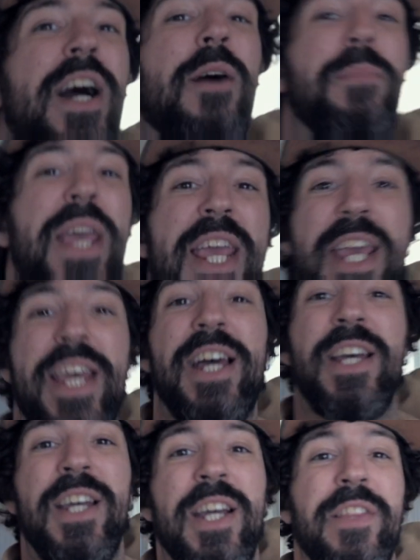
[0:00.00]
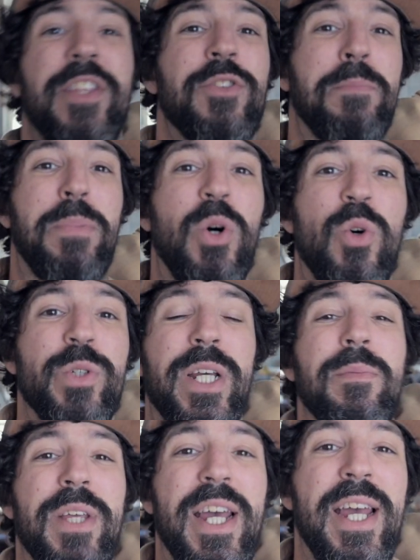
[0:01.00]
up here, there's a board
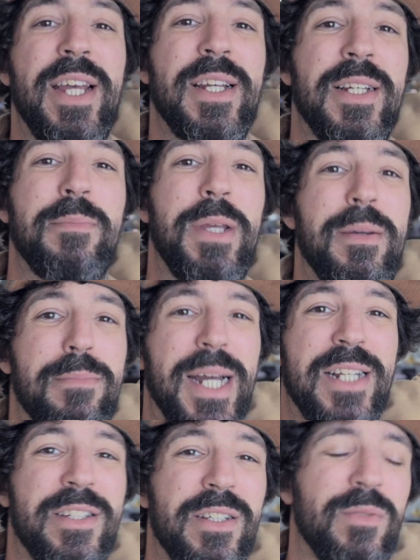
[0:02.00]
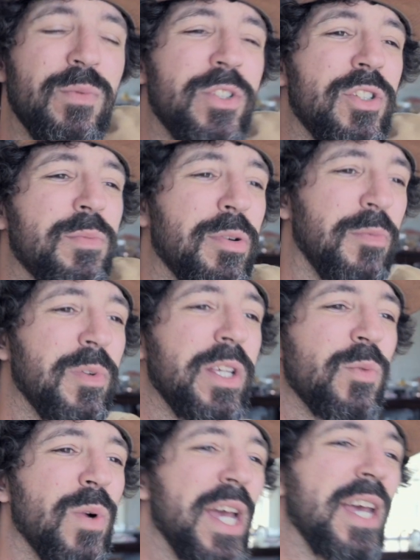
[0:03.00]
up there, a bit of batten, which is
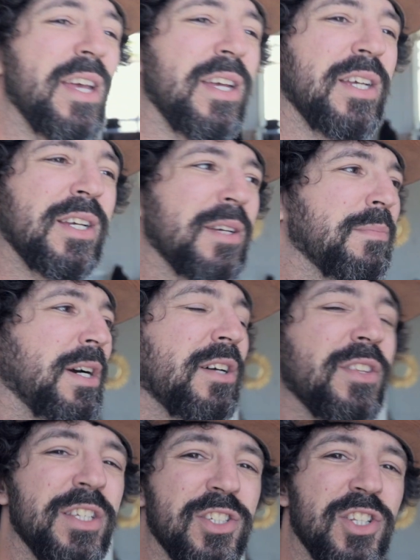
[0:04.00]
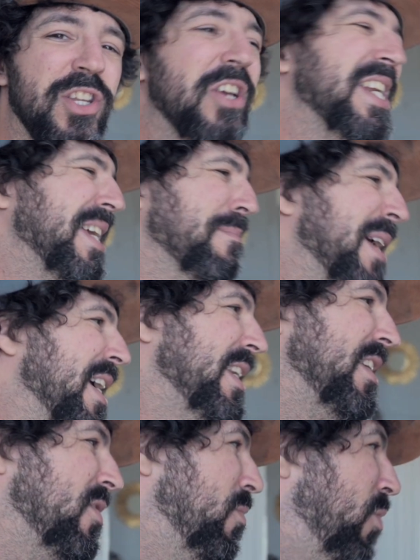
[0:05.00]
probably where part of the sliding
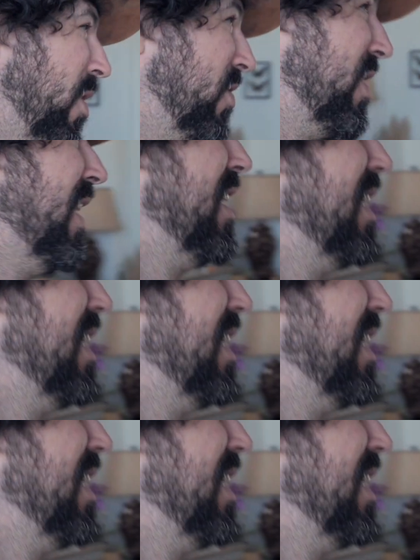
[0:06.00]
mechanism was.